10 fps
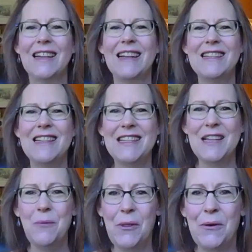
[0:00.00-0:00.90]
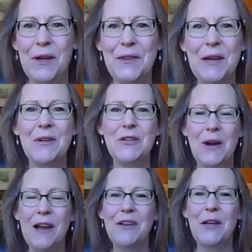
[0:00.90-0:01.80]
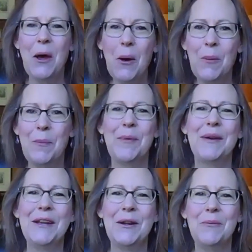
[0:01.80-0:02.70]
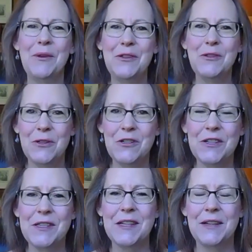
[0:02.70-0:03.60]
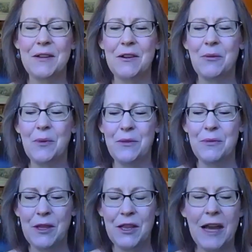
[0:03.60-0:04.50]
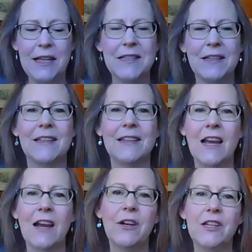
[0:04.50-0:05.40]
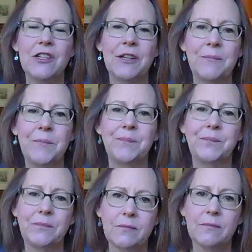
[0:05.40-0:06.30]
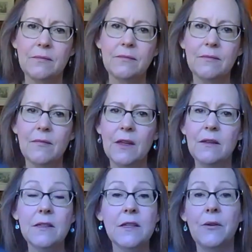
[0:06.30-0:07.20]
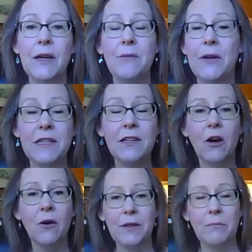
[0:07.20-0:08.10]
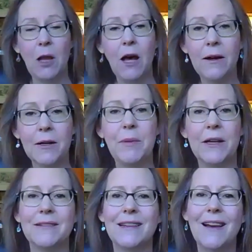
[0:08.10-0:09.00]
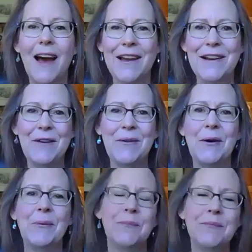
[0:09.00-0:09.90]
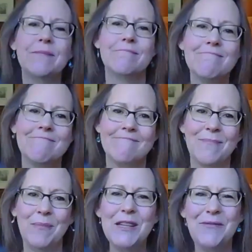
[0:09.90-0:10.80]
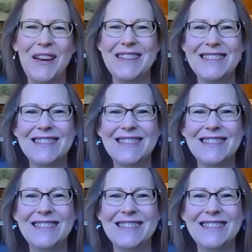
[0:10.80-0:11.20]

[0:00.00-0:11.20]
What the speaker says: to see whether or not they were driving home, you know, with torches, or, you know, with lights on the carriage. And so anyway, didn't go in the blog, but I now know. It's fun.